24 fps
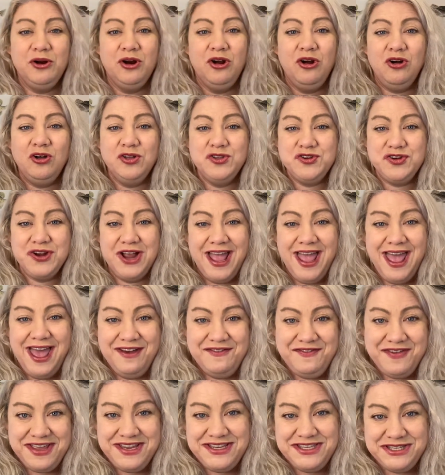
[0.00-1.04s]
ultra
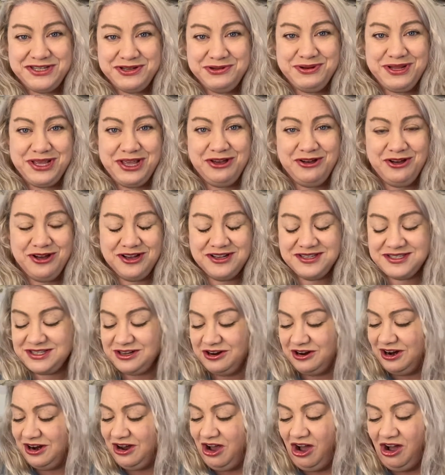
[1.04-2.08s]
heavy duty hooks.
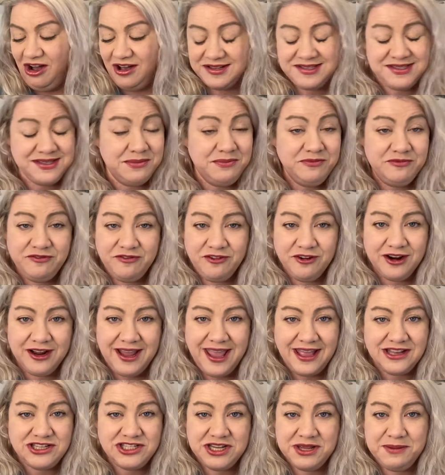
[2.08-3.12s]
They're awesome for
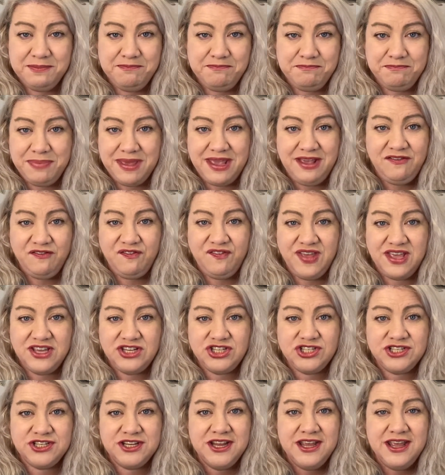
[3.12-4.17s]
catching big
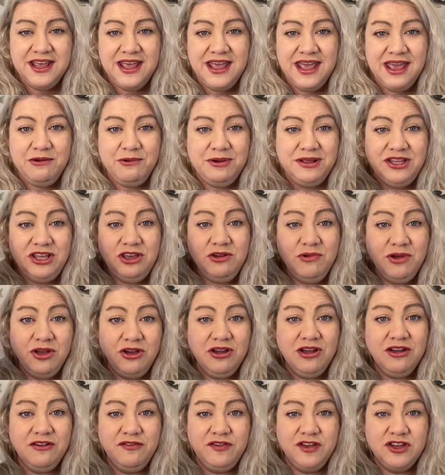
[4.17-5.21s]
fish. When you
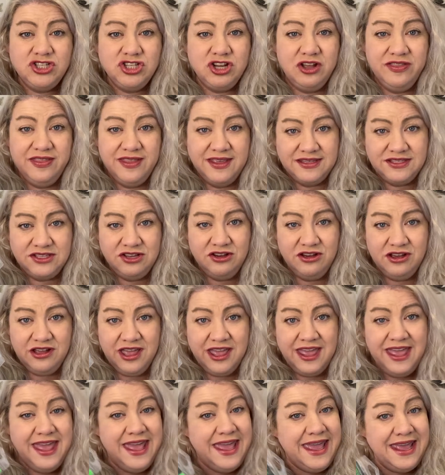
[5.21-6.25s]
hook a fish on this hook,
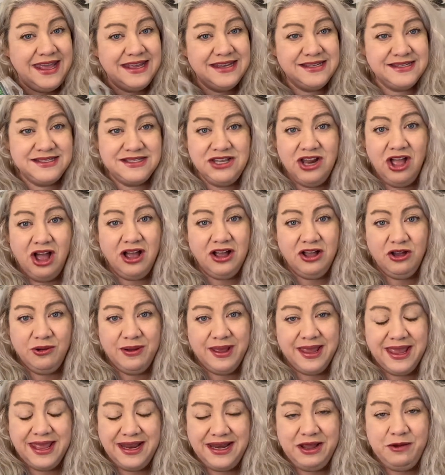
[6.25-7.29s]
it is not
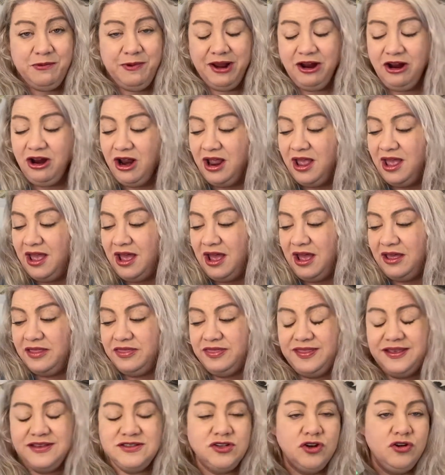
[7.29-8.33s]
going anywhere.
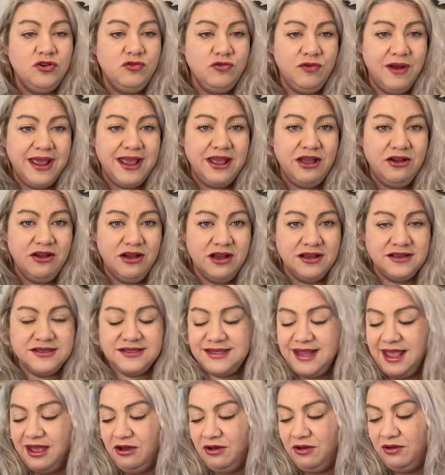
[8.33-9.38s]
These are great hooks.
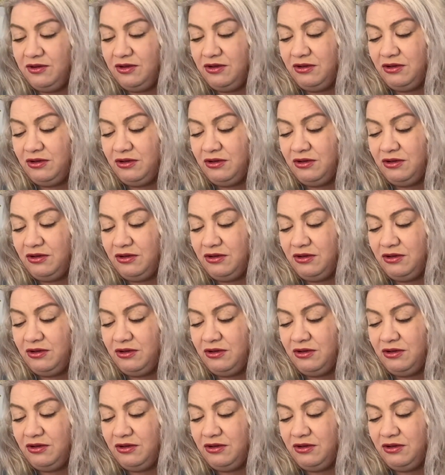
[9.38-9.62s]
Now,